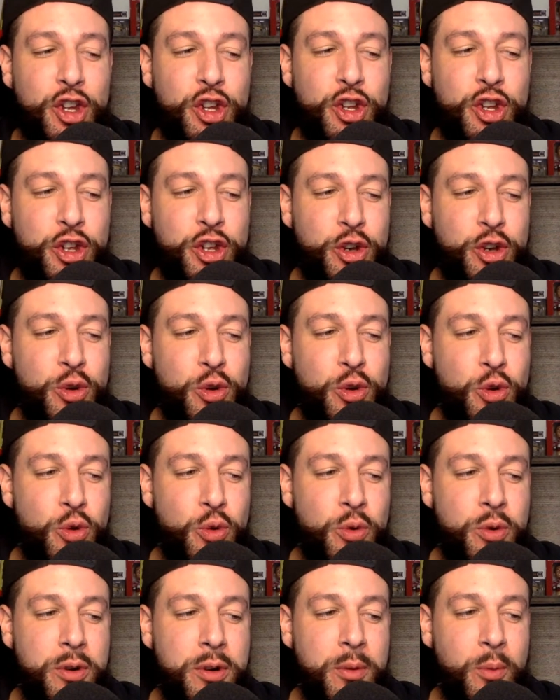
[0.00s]

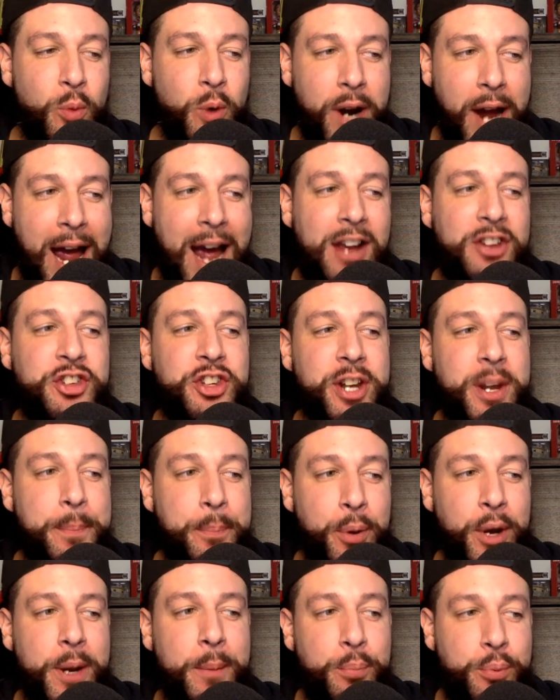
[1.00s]
you were actually
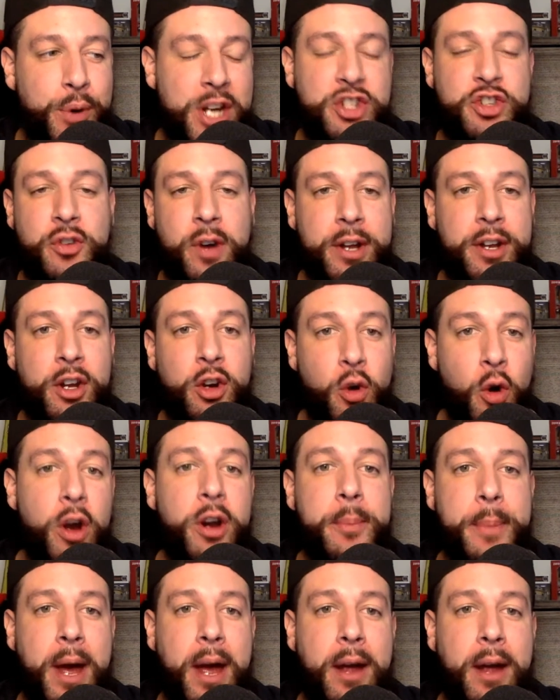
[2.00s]
putting pressure on the
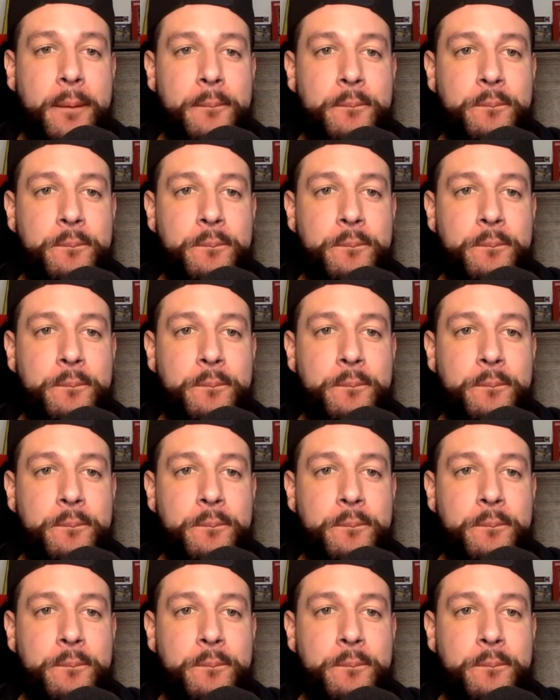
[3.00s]
quarterback.